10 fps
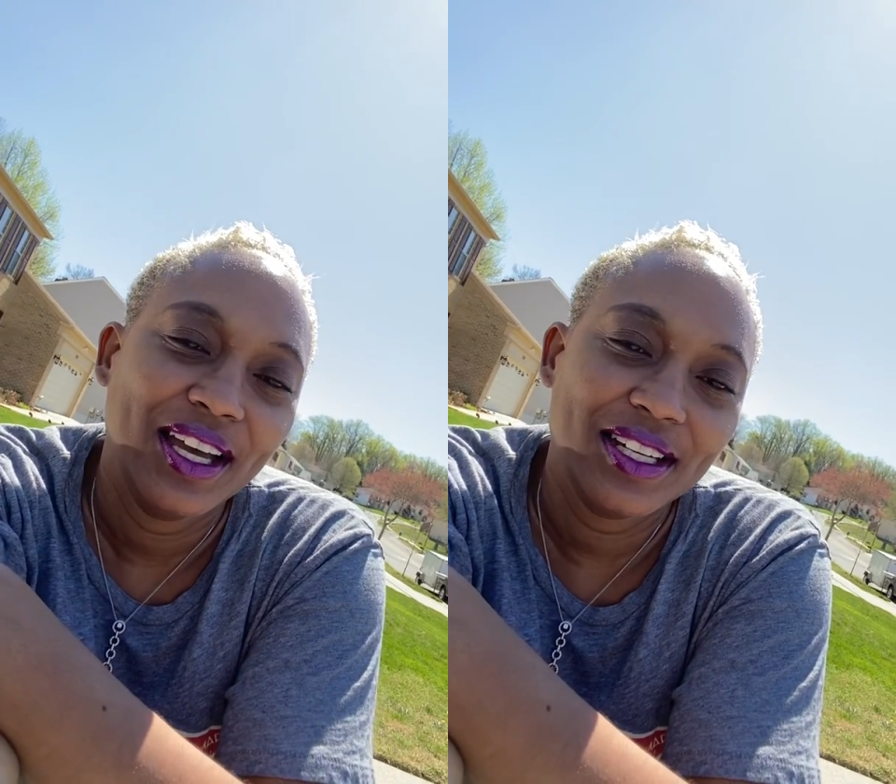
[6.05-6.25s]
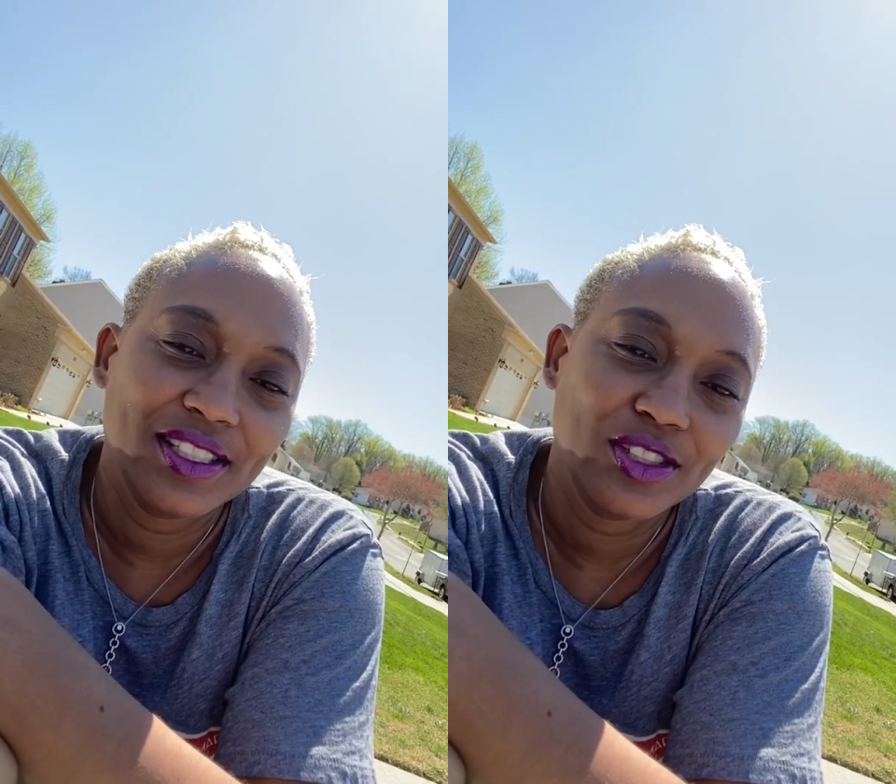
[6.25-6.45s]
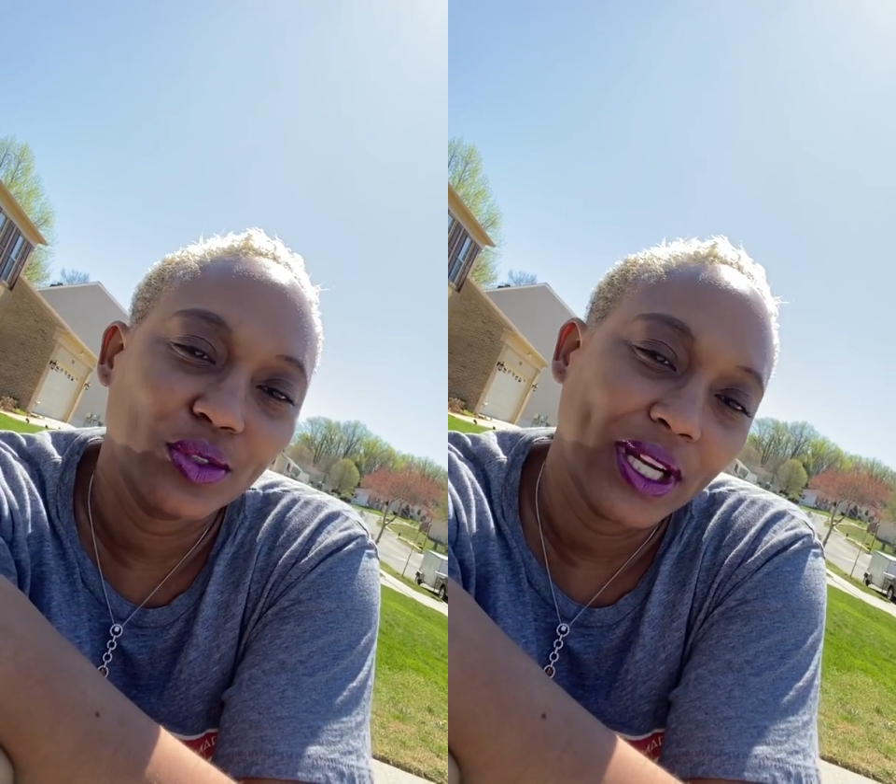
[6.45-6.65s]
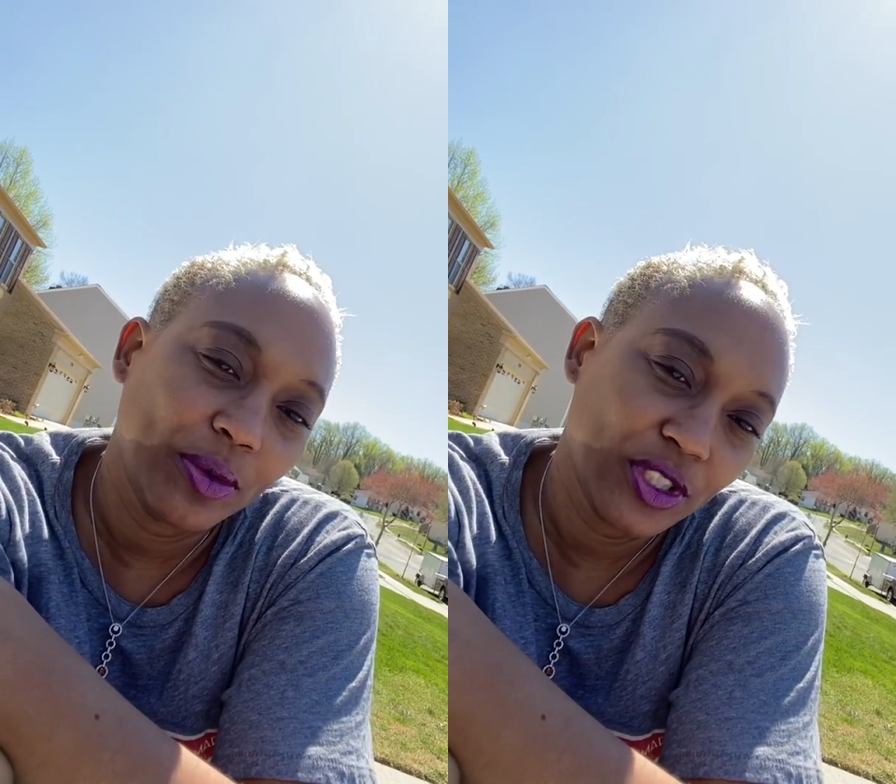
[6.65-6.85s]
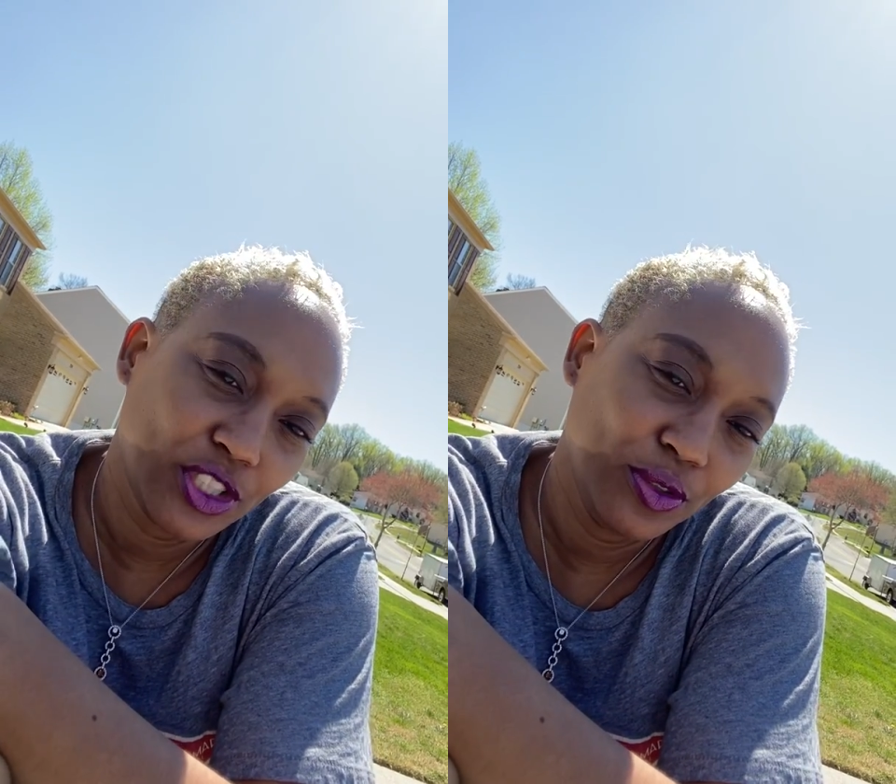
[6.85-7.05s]
I just thought I
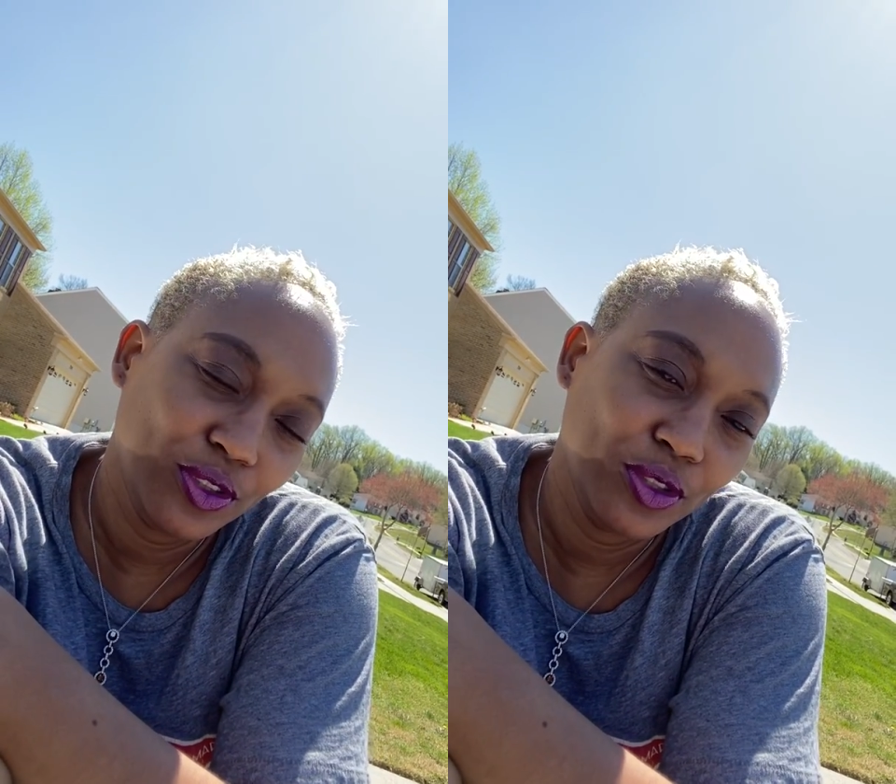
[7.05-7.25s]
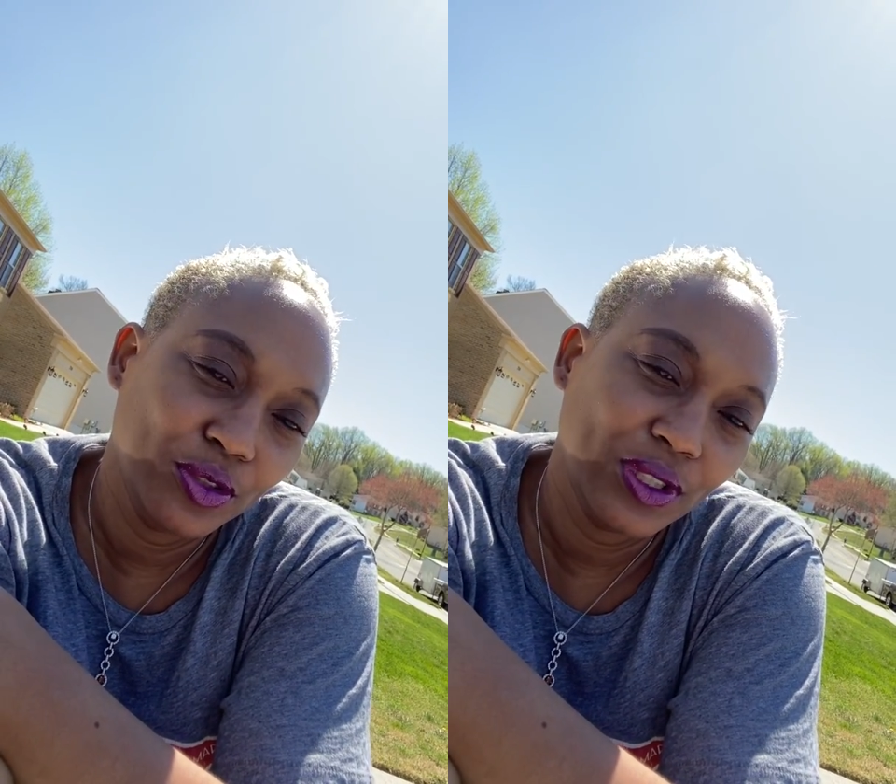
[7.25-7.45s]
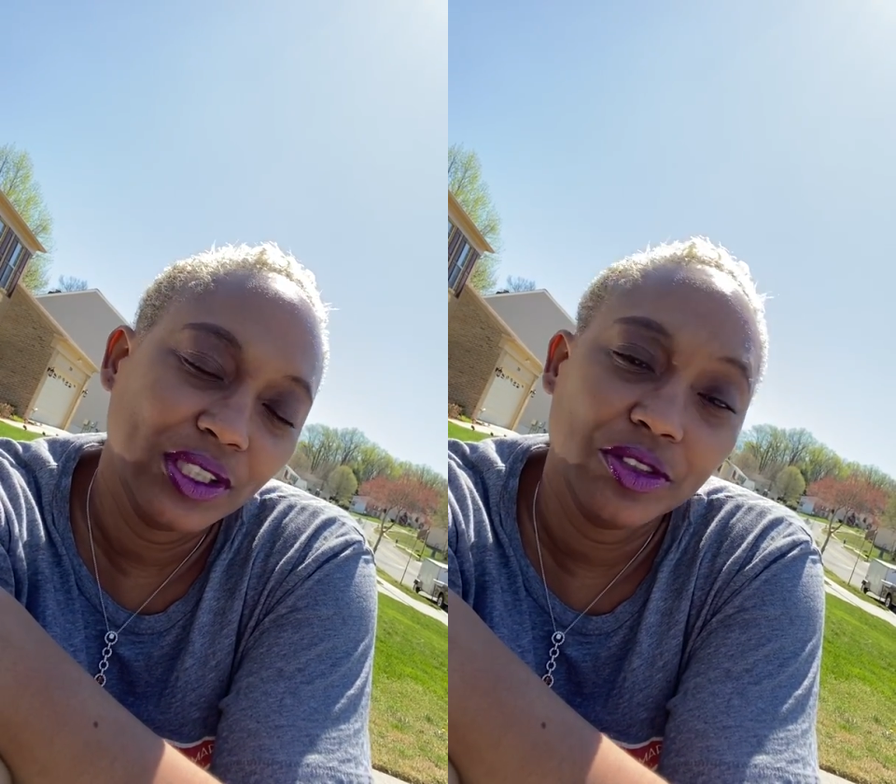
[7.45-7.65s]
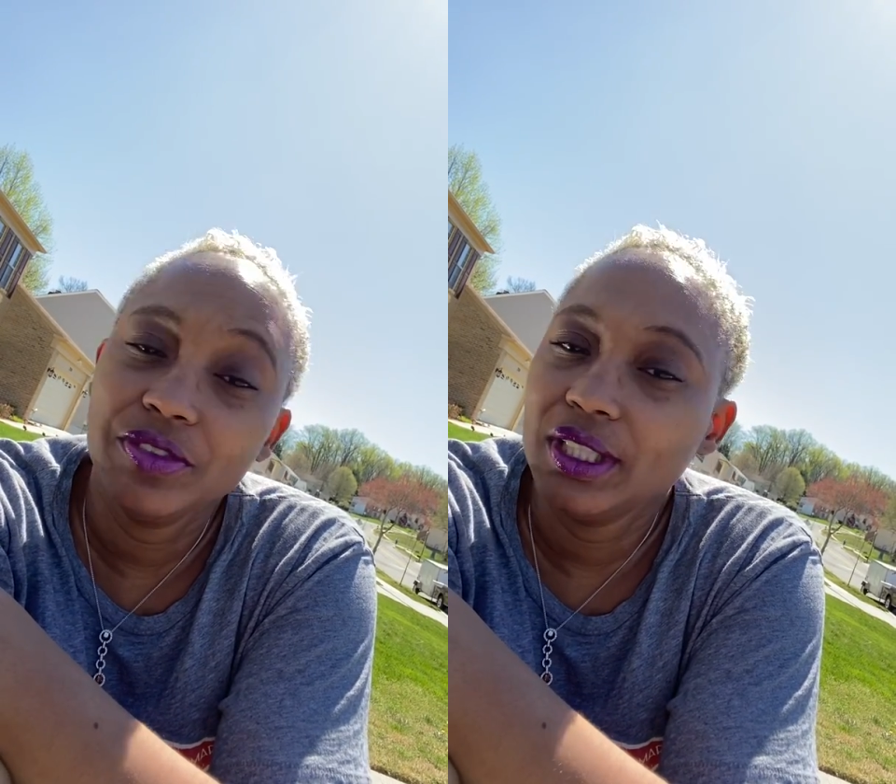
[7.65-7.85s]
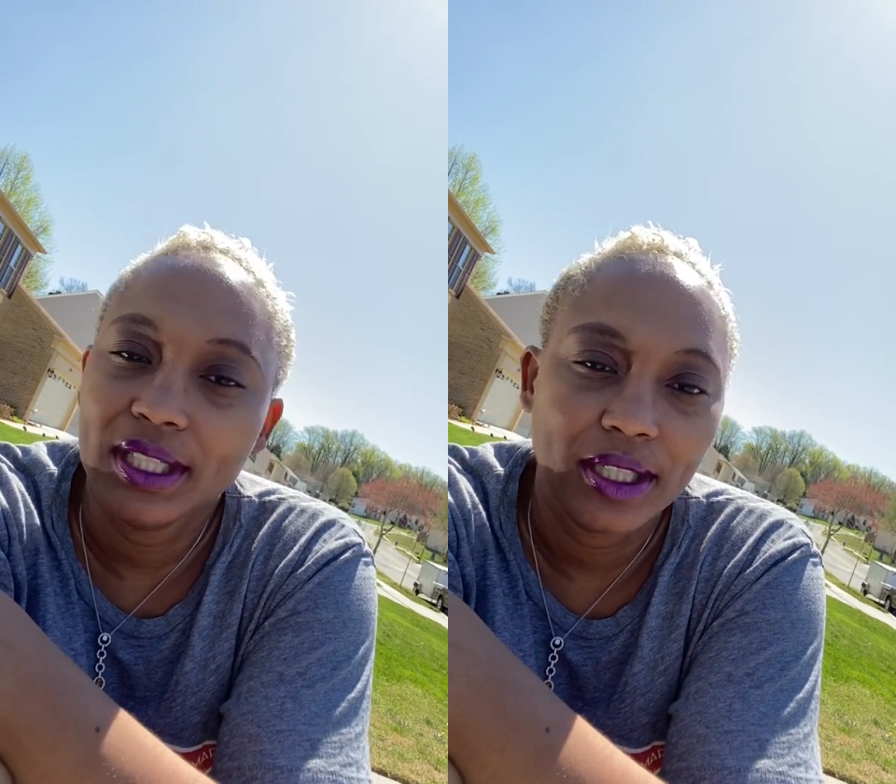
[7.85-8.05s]
would shoot you a little
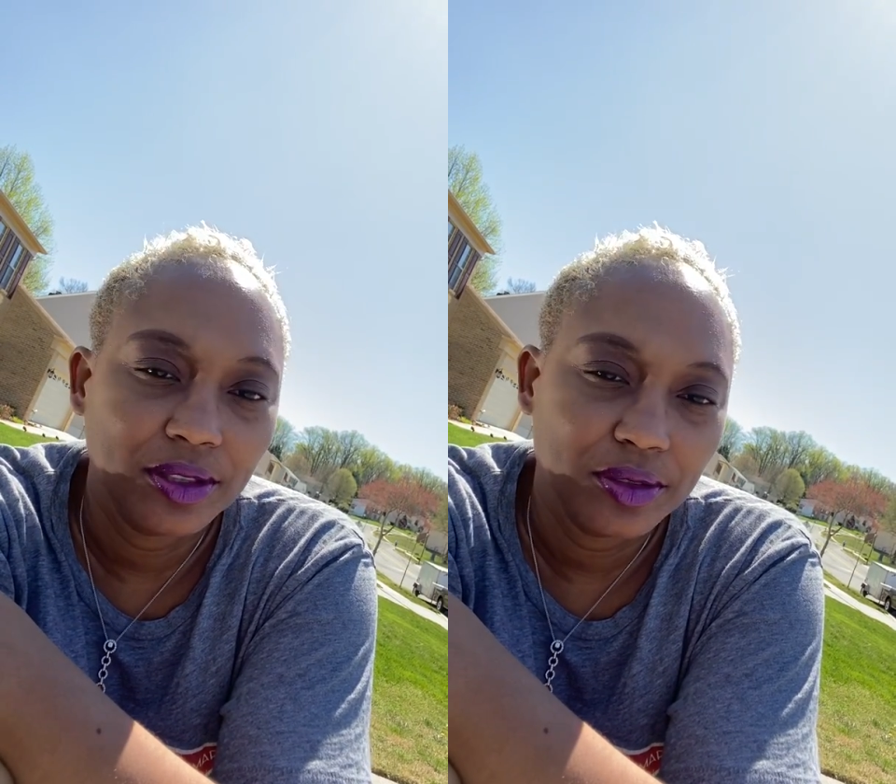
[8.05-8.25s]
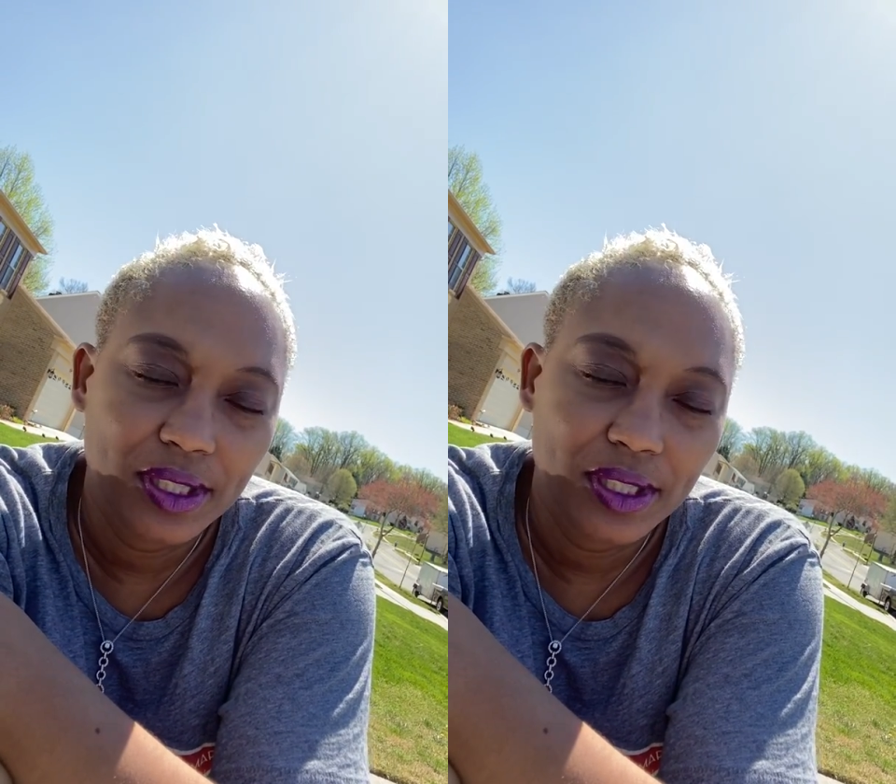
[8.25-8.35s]
video.